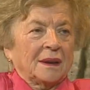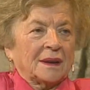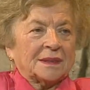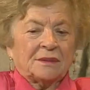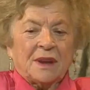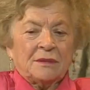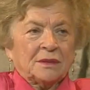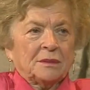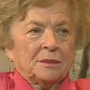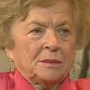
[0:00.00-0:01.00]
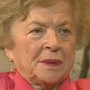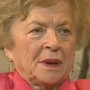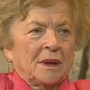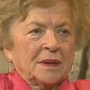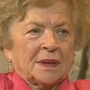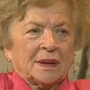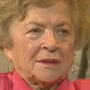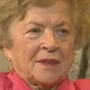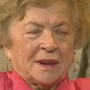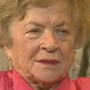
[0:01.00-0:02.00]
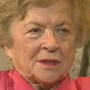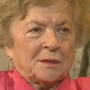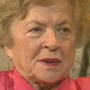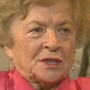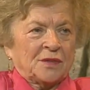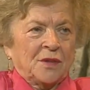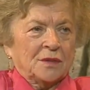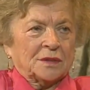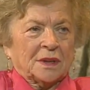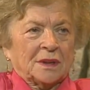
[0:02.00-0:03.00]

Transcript: I said, I would be hungry if we have so much food.